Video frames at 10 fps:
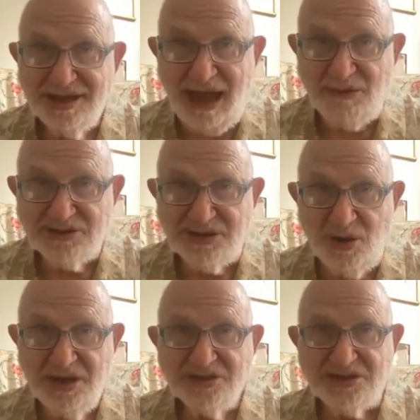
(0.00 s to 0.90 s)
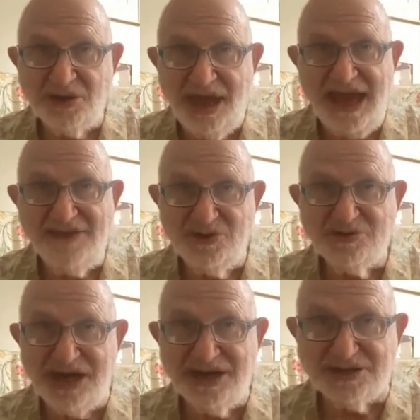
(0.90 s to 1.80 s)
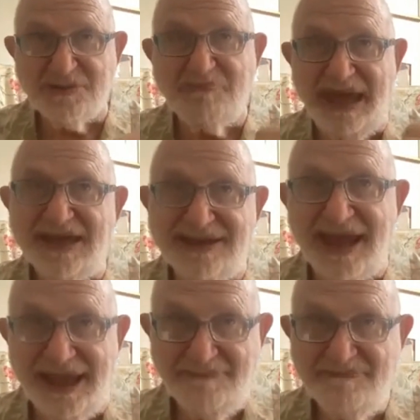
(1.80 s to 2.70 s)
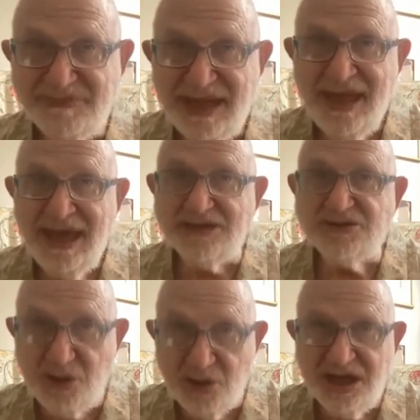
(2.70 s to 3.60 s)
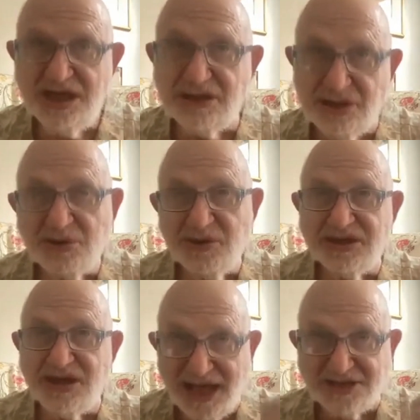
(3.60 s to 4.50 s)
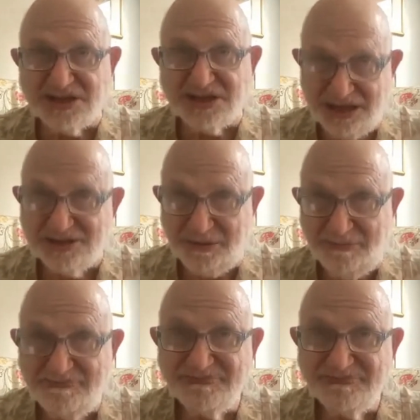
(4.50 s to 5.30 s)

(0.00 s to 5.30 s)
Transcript: So they gave eugenics a bad name. It took Hitler and Nazism